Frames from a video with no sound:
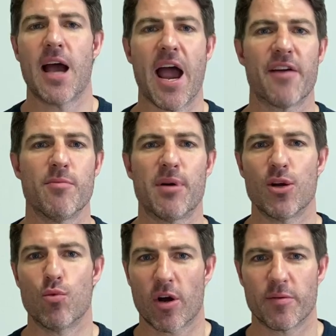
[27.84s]
Hi, everybody.
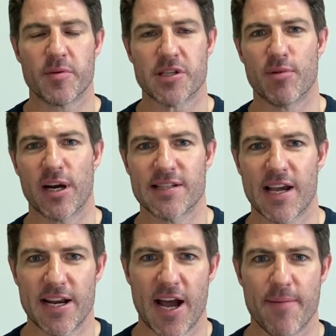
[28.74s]
Welcome to Mr.
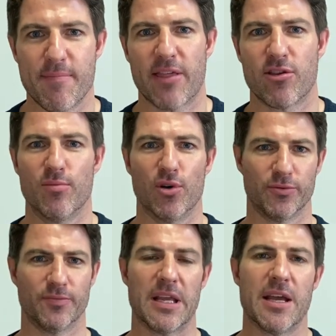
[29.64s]
Brightside. I'm Matthew Boulton.
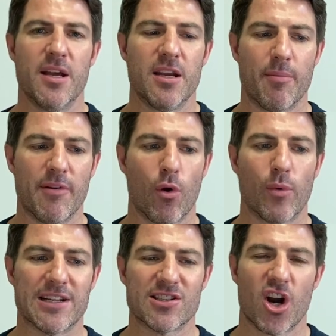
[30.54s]
Now, before we
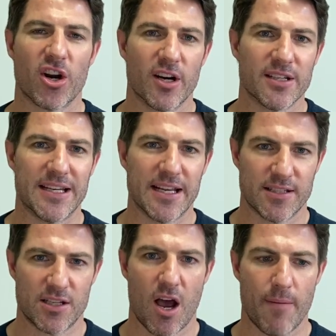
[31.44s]
get started on today's
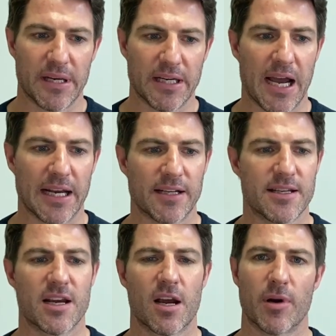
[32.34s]
topic, I'd like to
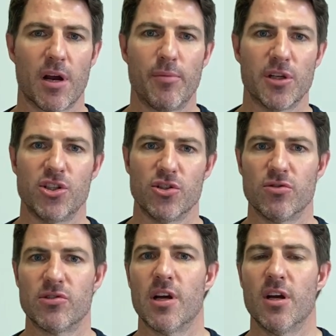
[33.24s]
take up a couple
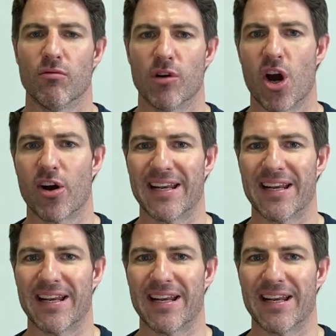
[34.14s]
issues regarding